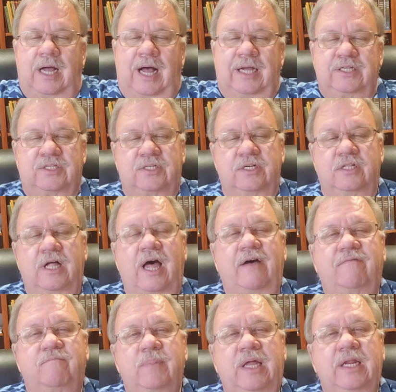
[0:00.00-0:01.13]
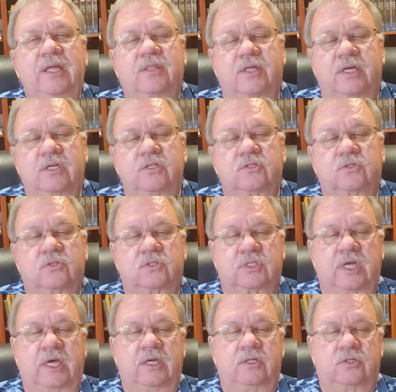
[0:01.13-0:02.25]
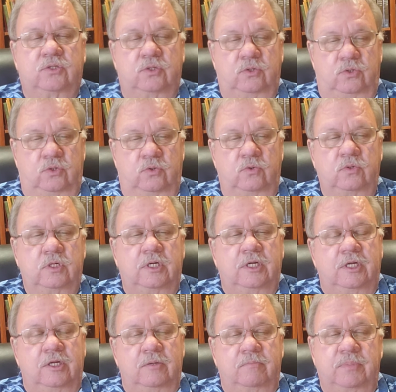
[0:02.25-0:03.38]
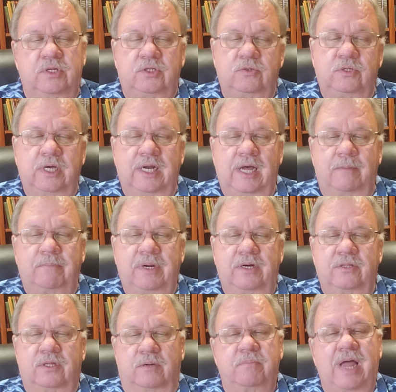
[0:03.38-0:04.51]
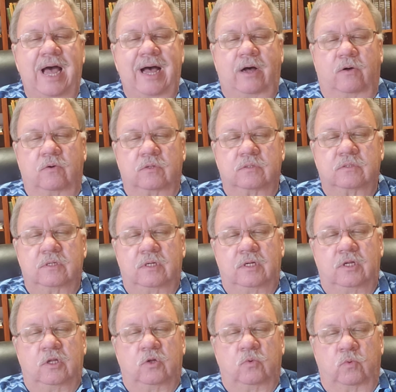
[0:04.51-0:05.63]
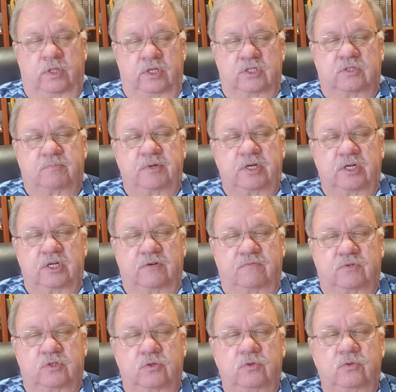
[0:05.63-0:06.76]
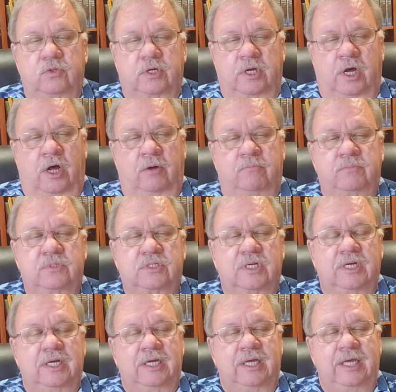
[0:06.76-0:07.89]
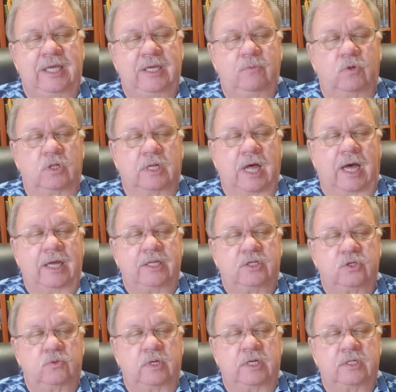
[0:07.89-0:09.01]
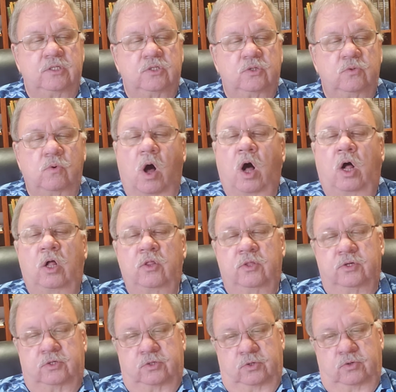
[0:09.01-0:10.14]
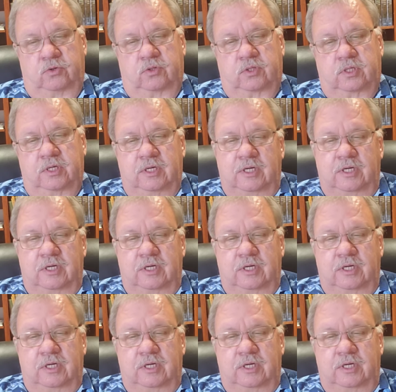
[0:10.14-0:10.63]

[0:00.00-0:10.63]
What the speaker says: I still have many things to say to you, but you cannot bear them now. When the Spirit of truth comes, he will guide you into all the truth,